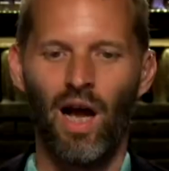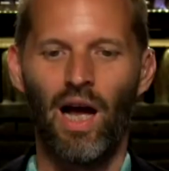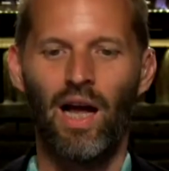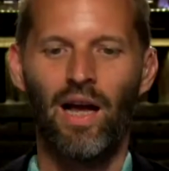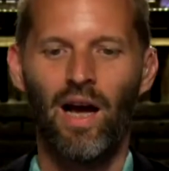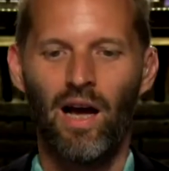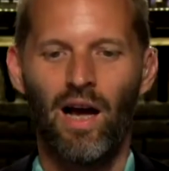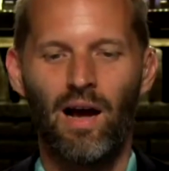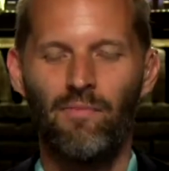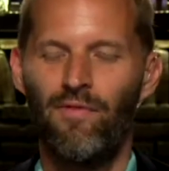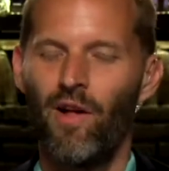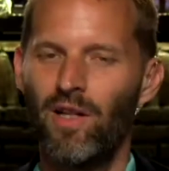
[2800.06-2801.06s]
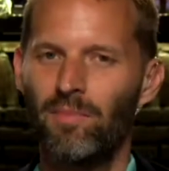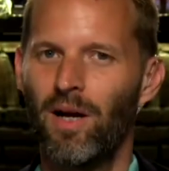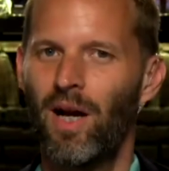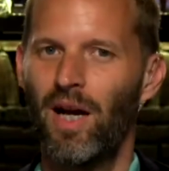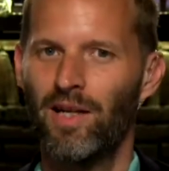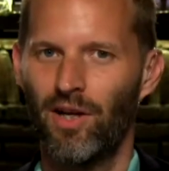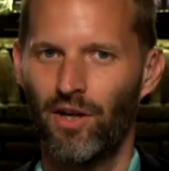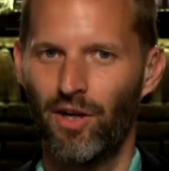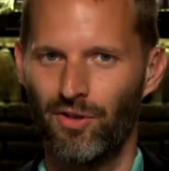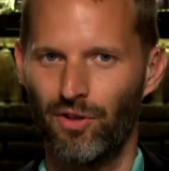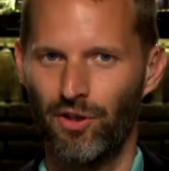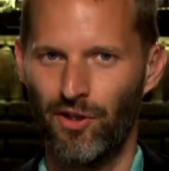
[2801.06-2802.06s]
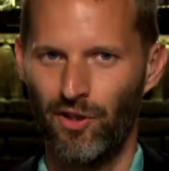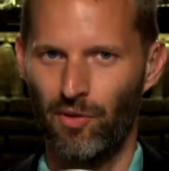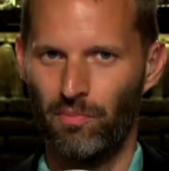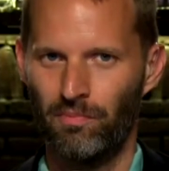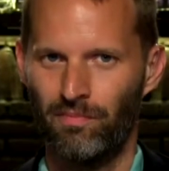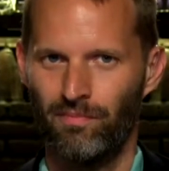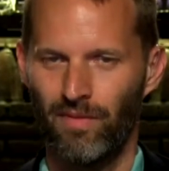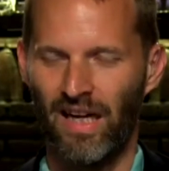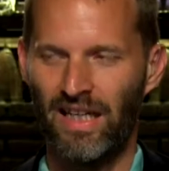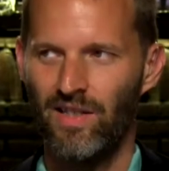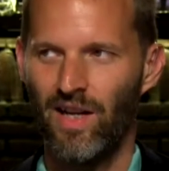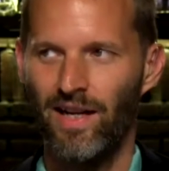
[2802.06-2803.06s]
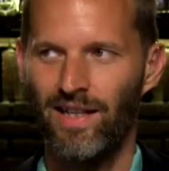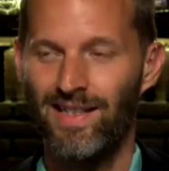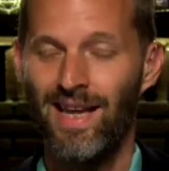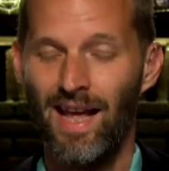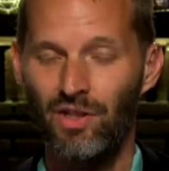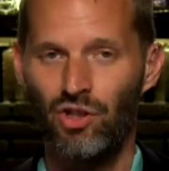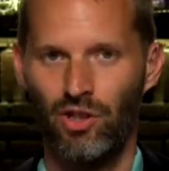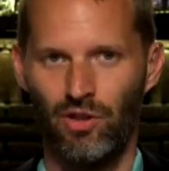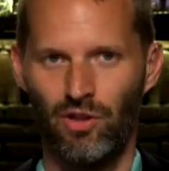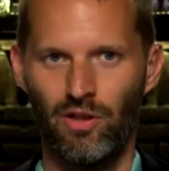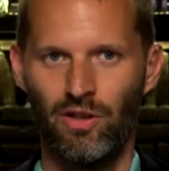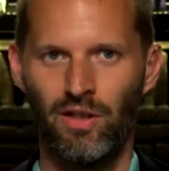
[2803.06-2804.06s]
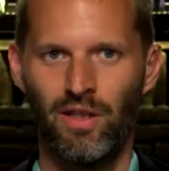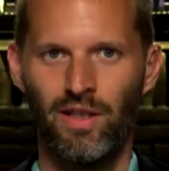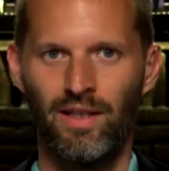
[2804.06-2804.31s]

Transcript: I uh, I'm falling behind on Under the Dome, and it's not intentional.